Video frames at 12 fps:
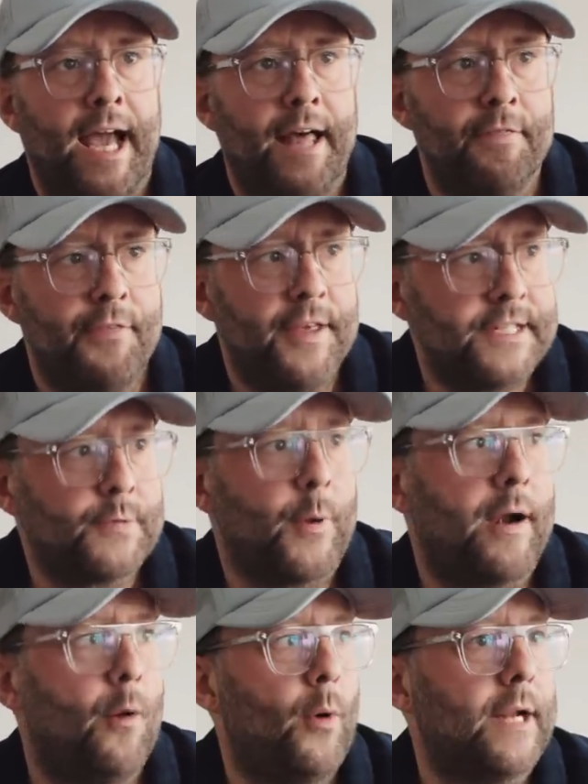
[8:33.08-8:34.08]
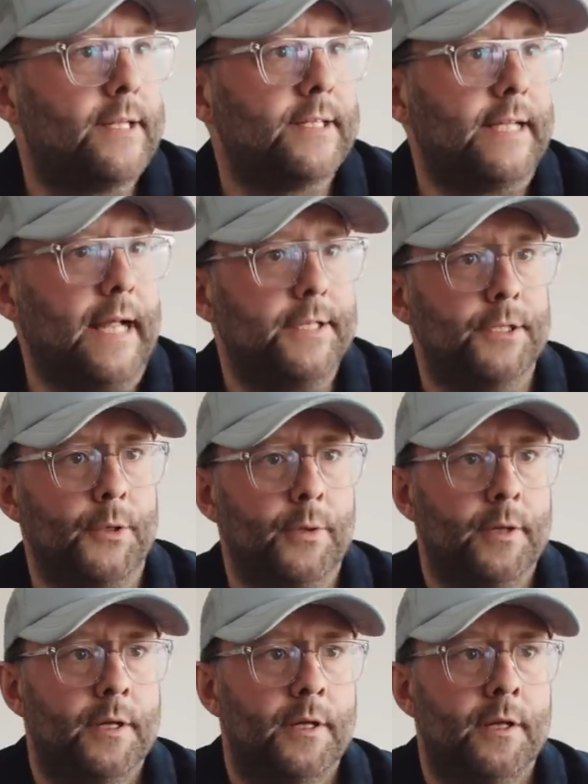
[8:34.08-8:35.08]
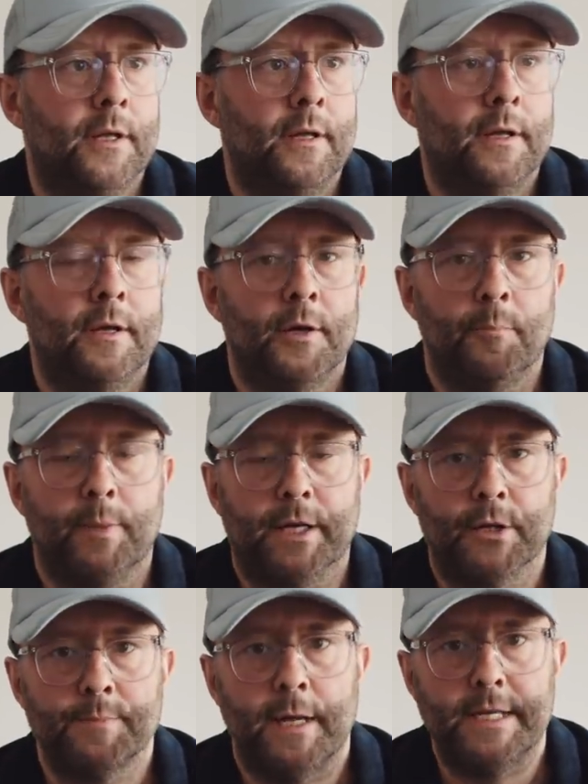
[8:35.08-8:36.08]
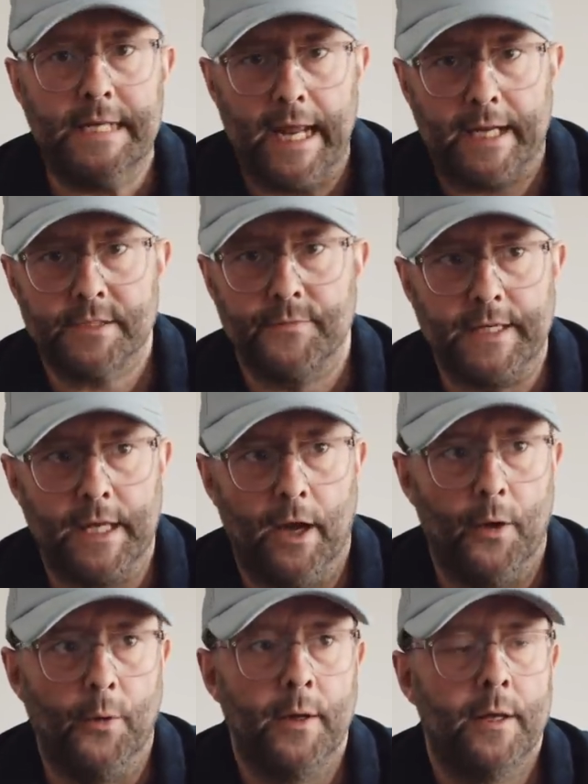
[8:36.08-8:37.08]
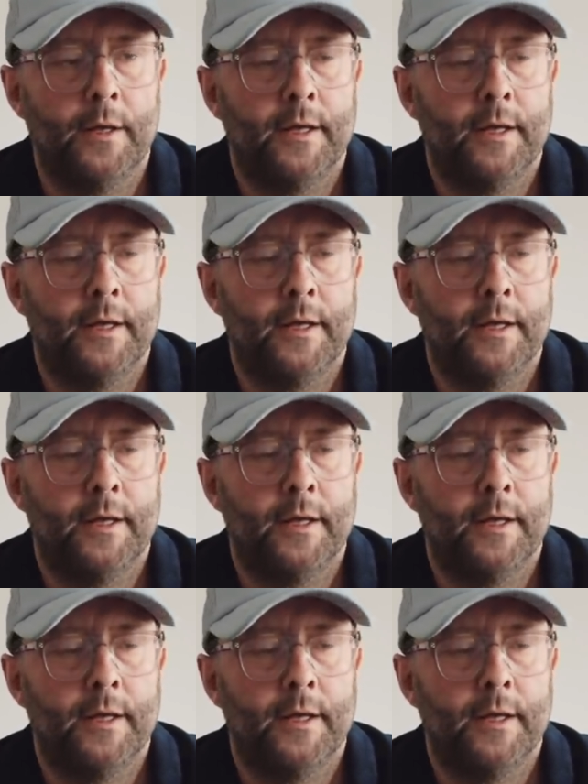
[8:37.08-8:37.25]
And this is where I wanted to get to, because my next video